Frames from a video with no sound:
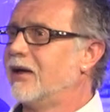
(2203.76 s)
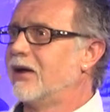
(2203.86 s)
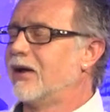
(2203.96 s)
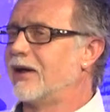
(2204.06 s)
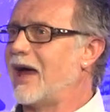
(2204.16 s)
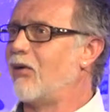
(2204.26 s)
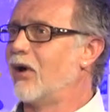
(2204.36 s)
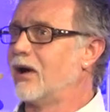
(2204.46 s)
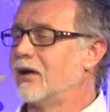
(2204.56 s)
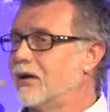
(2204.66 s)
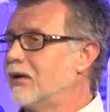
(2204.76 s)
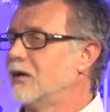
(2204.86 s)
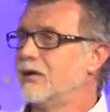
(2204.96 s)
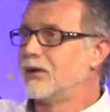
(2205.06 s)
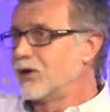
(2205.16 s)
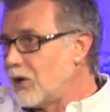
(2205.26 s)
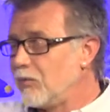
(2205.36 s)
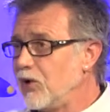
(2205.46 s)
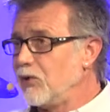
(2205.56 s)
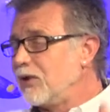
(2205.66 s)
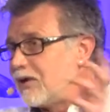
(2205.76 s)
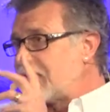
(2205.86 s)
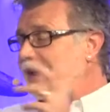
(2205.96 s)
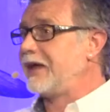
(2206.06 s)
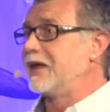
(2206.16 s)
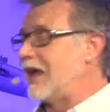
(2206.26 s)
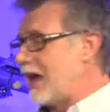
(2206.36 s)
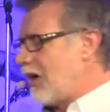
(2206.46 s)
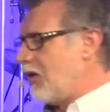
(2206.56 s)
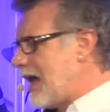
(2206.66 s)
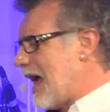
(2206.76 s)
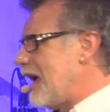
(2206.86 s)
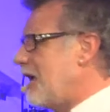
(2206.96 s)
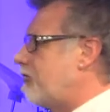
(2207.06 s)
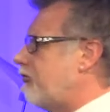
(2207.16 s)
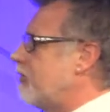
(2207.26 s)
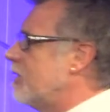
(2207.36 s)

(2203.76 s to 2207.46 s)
at our community, our life.